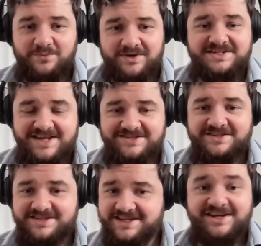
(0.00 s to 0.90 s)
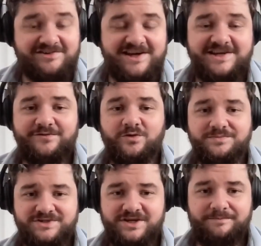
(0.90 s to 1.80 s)
what it says on the tin. It
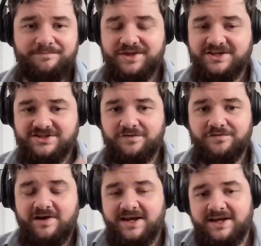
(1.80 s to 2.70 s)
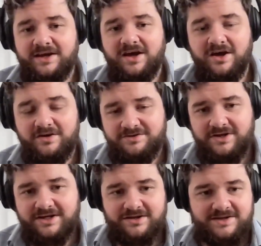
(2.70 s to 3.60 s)
transforms things over an
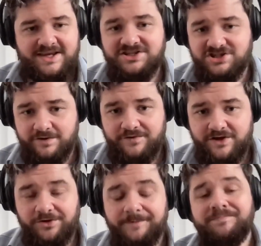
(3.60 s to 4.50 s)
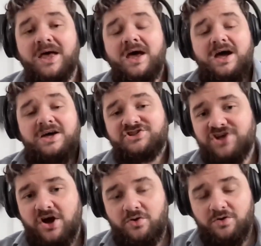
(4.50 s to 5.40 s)
integer field.
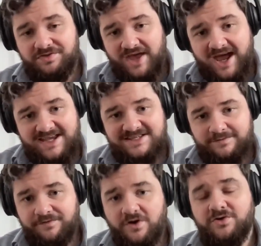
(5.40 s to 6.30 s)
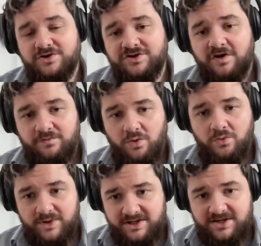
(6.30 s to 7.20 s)
So that is the focus of what
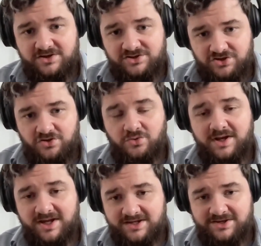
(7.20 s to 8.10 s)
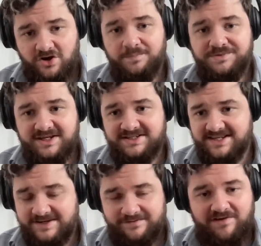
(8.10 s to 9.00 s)
we do in the optics. It
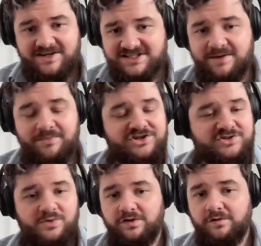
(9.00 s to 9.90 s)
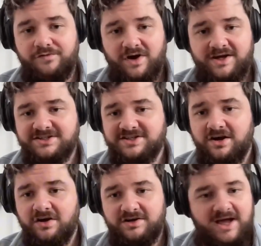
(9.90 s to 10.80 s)
is very similar to what you find
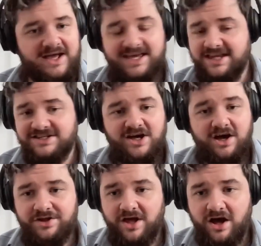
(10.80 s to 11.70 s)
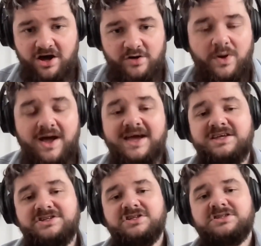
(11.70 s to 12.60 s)
akin to other hardware. It's
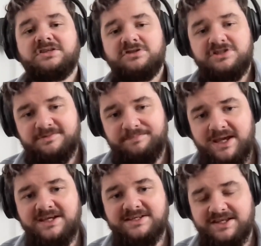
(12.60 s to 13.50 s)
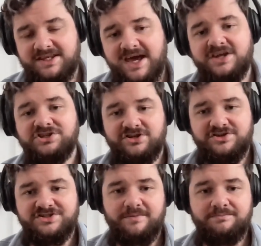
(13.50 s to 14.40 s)
just that the speed and the energy
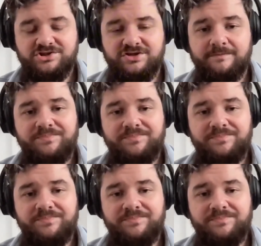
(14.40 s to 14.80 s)
consumption